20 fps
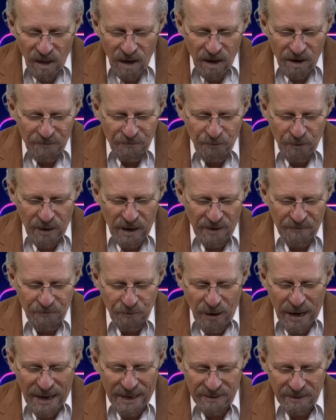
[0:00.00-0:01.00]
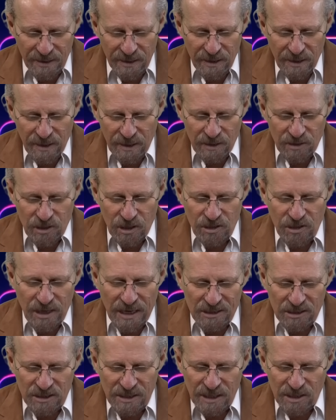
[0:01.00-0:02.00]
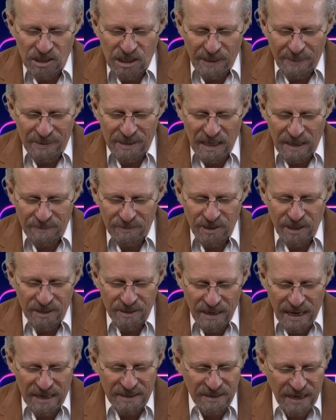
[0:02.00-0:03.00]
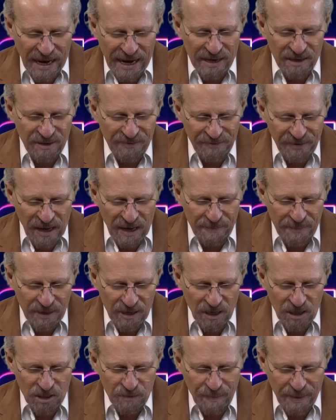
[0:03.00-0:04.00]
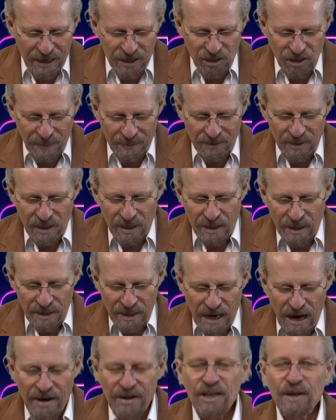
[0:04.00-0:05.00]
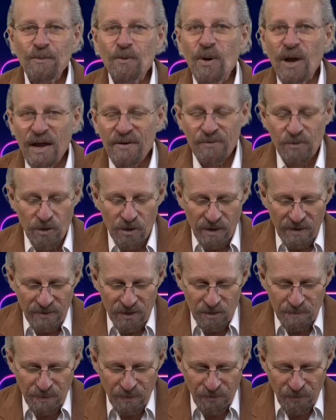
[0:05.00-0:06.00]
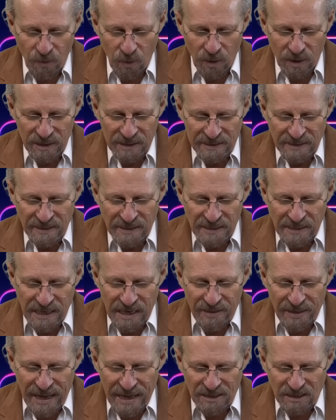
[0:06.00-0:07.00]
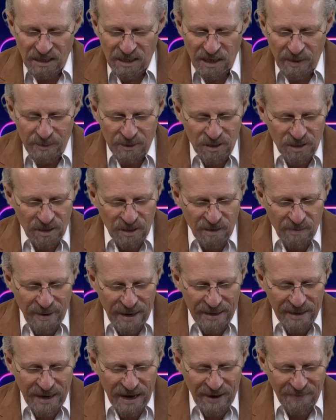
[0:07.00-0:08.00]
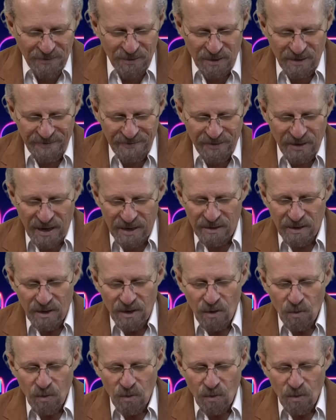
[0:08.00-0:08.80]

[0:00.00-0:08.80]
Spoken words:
A friend suggested that some of them did not die in the flood because spaceships carried them away. I've heard of this before. And that's how they were still around after the flood.